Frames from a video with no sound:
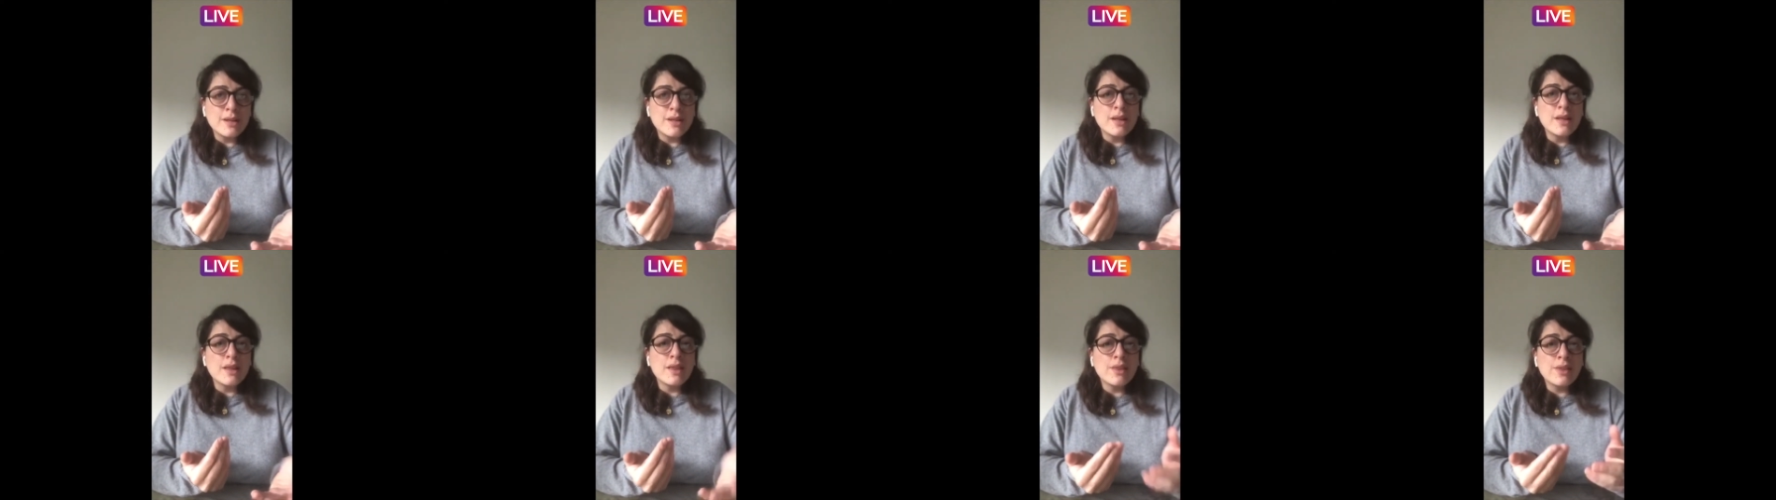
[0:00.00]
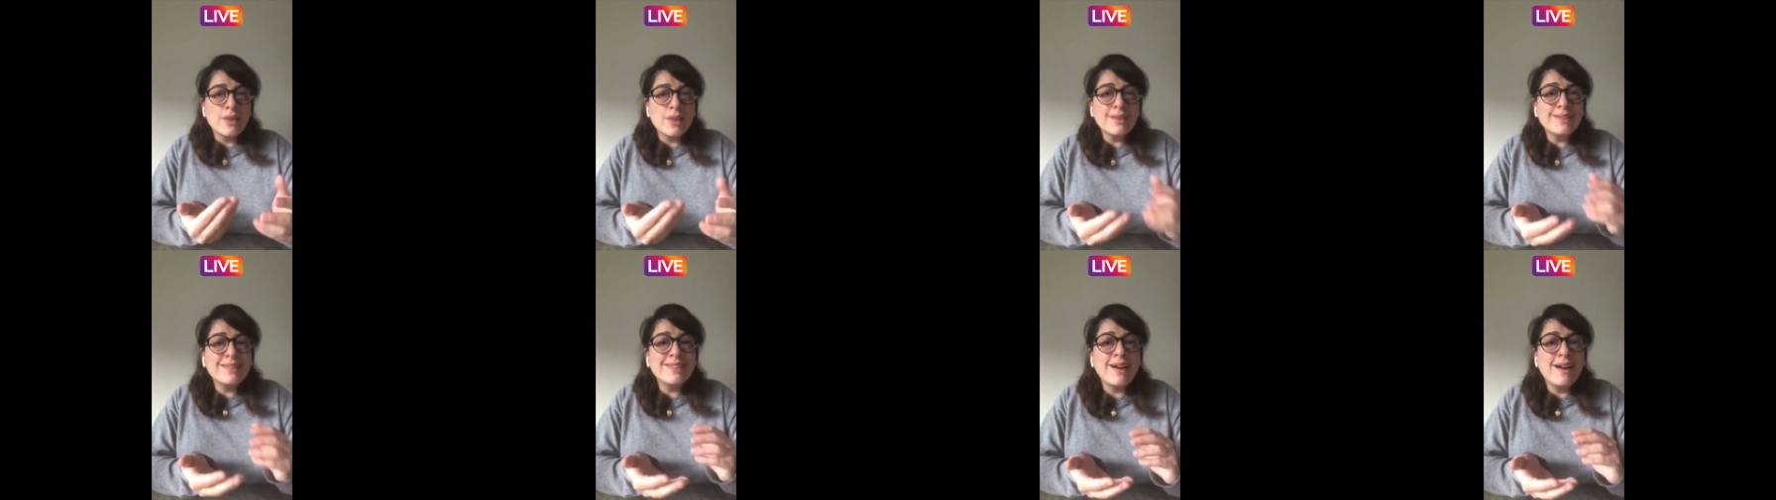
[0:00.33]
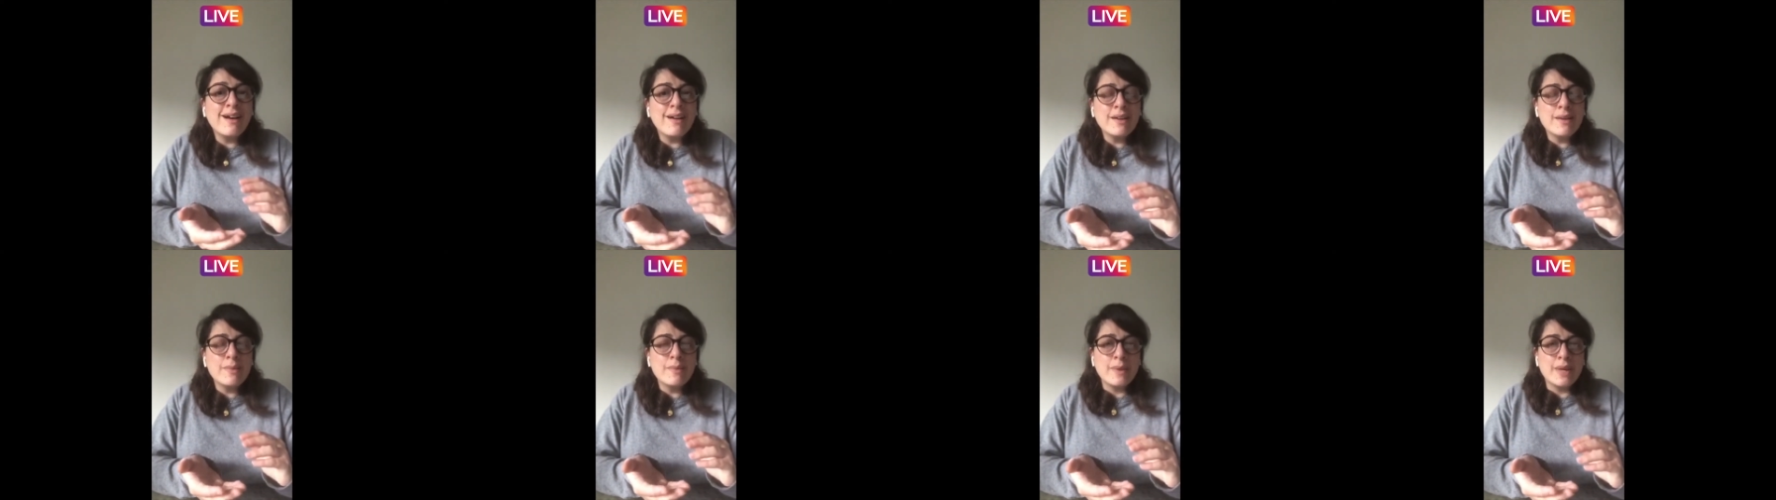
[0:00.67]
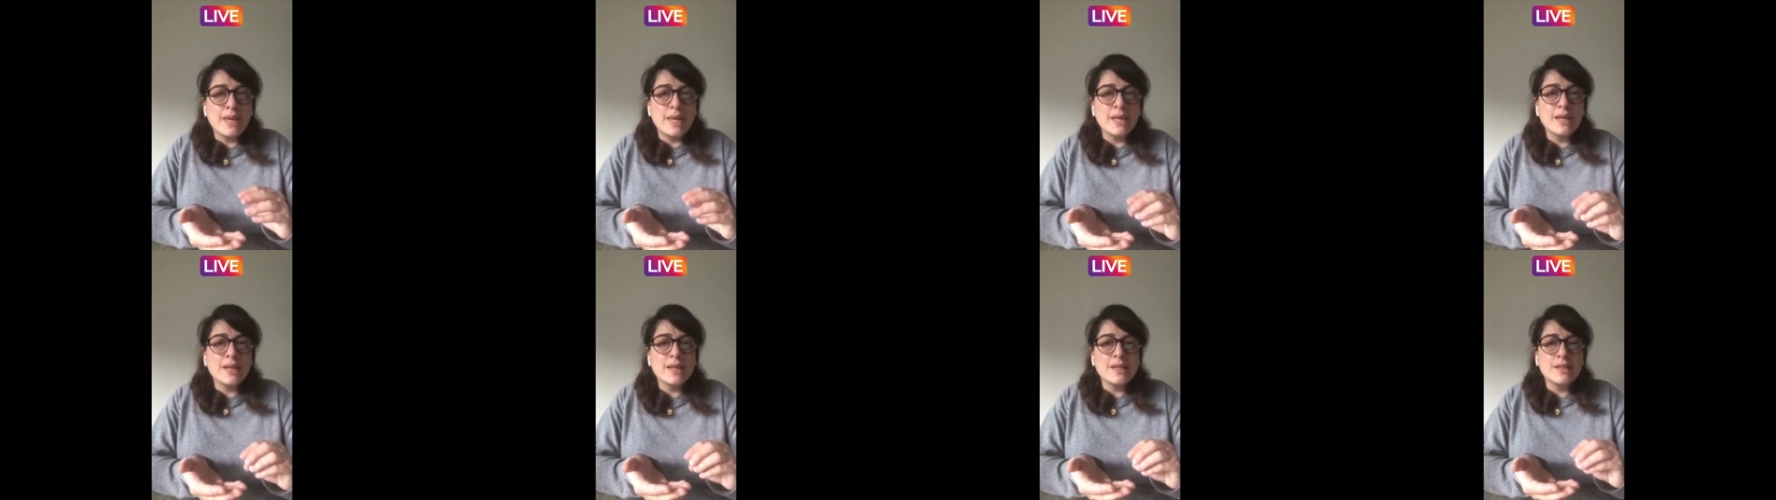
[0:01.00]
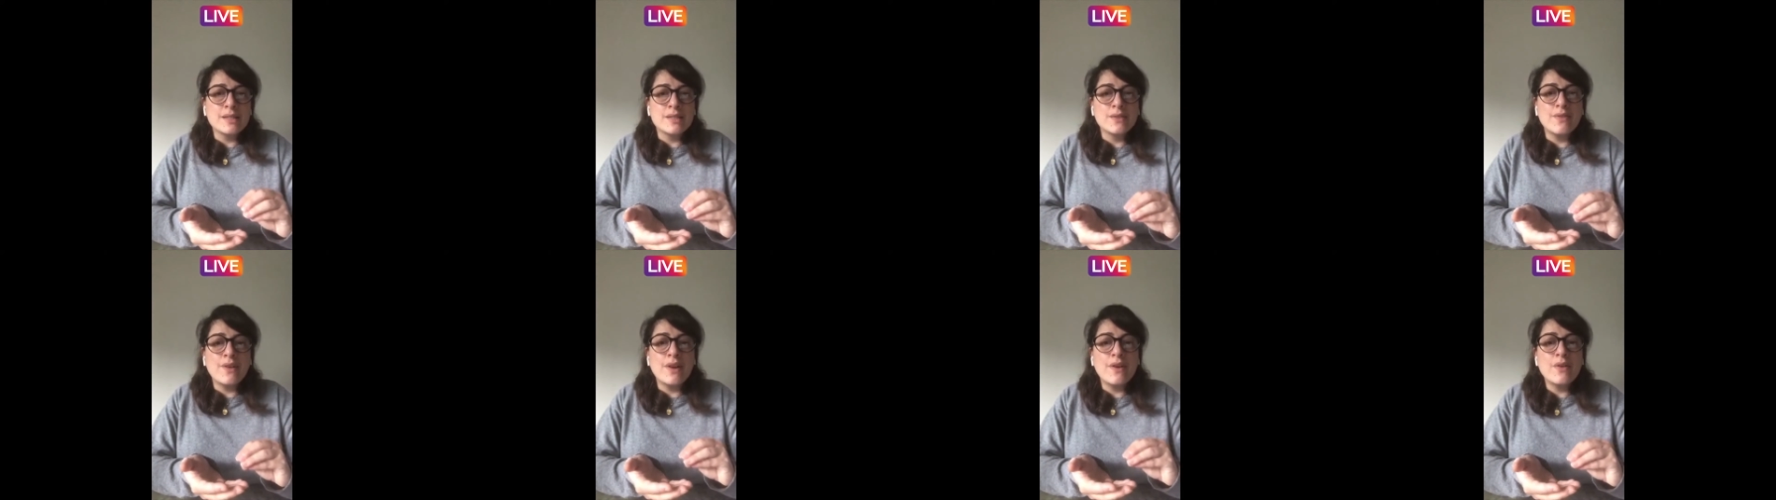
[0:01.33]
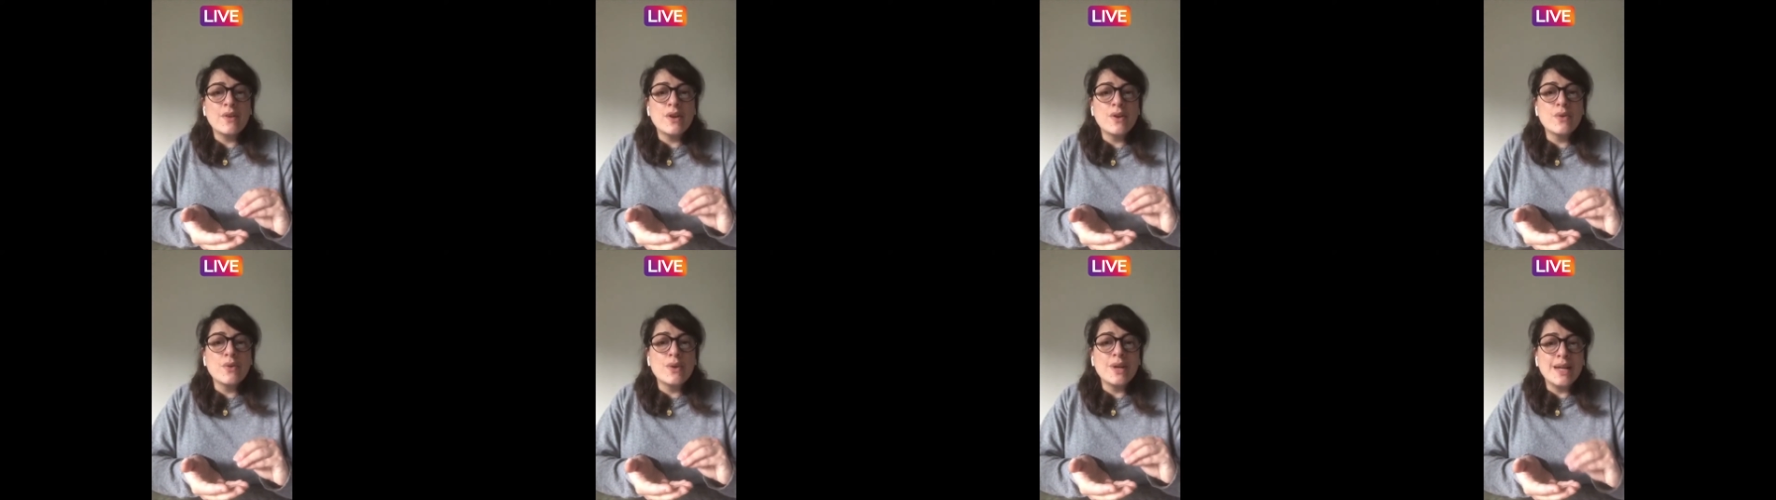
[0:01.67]
the timing is
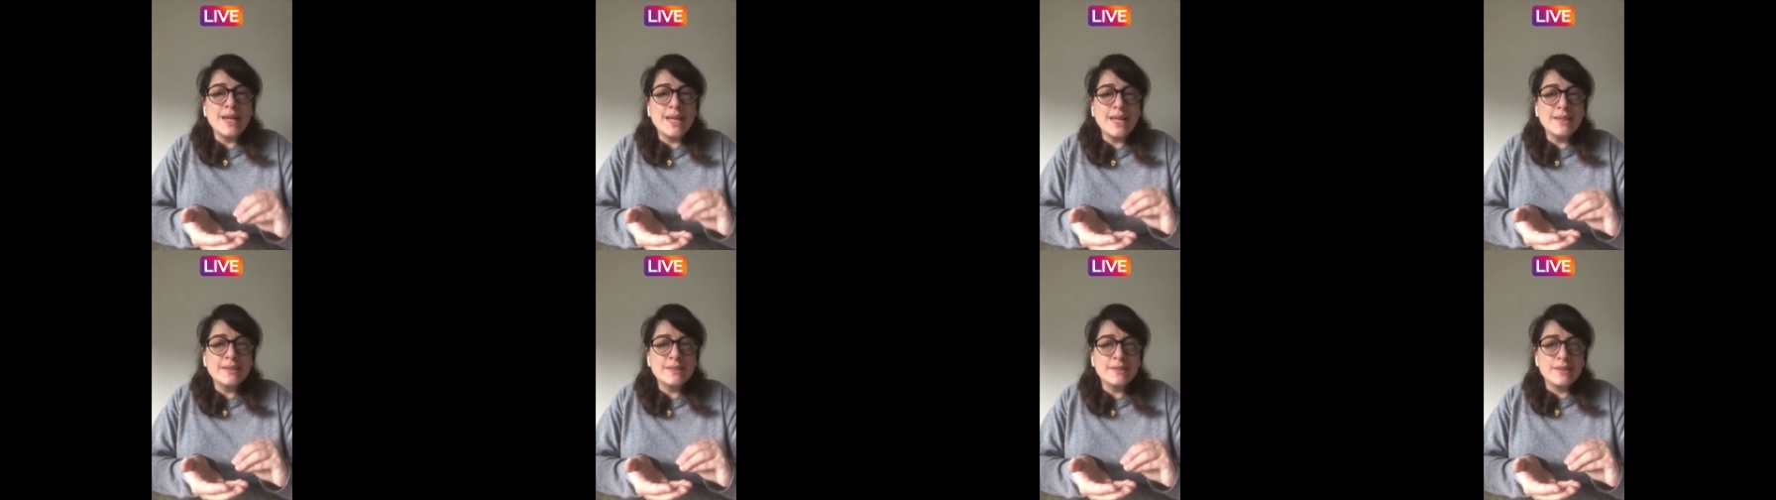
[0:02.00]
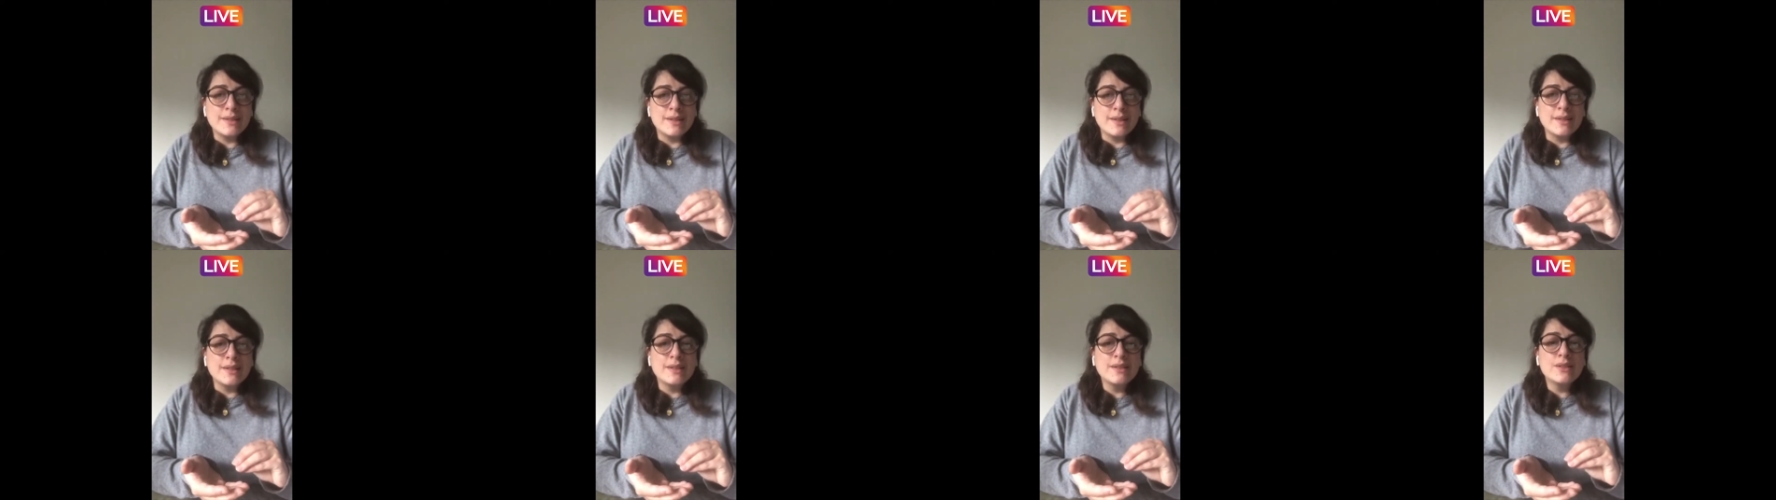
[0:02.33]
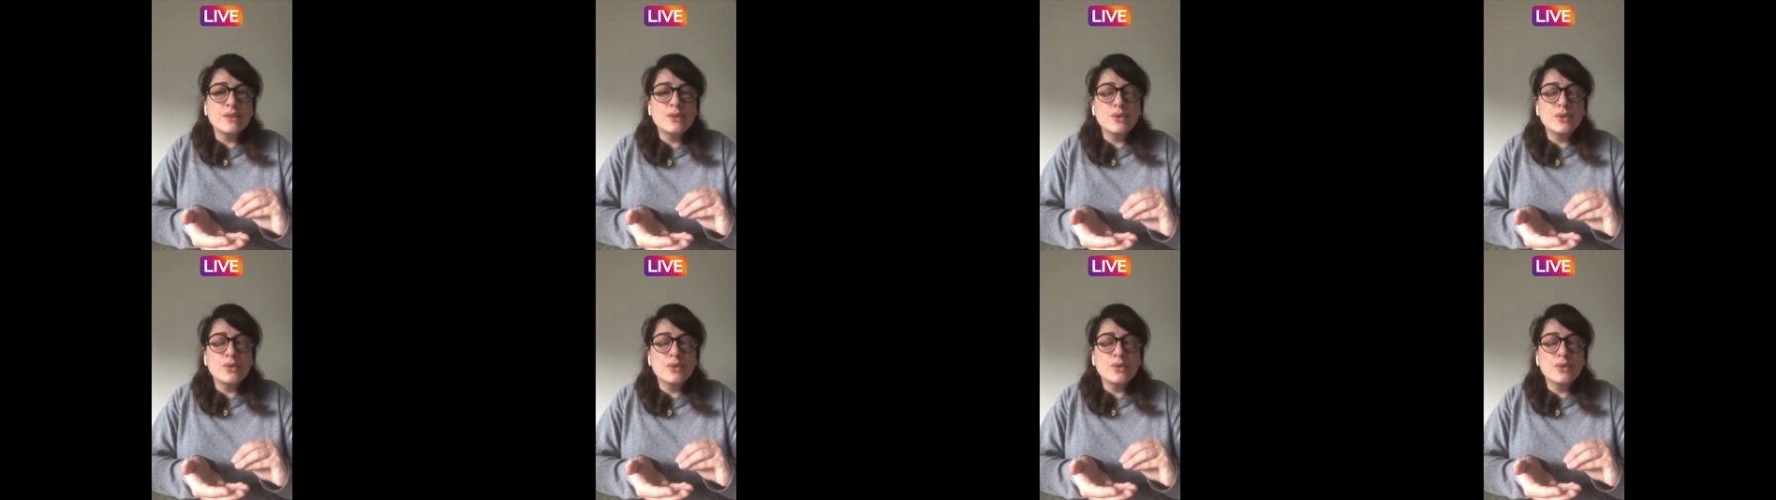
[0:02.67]
very related